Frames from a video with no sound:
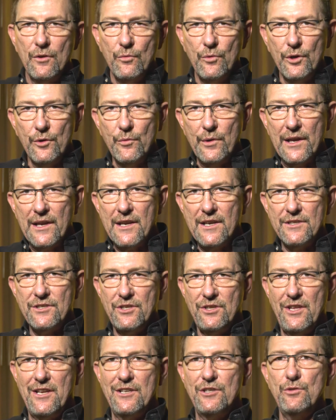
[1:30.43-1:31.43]
when we get
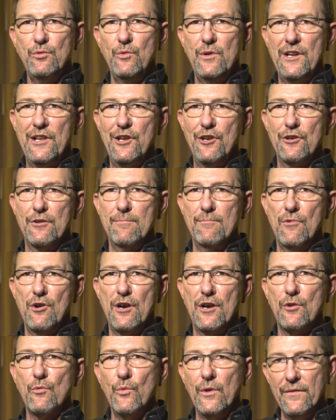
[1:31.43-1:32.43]
to that 20-year
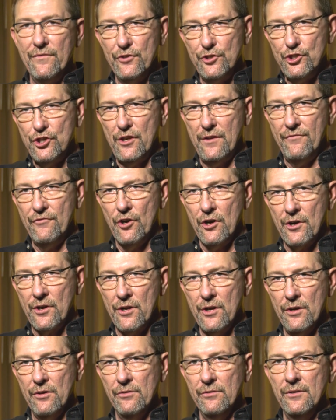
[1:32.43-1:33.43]
mark, we've achieved our
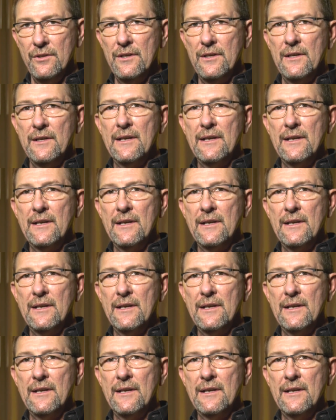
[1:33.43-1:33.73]
goal.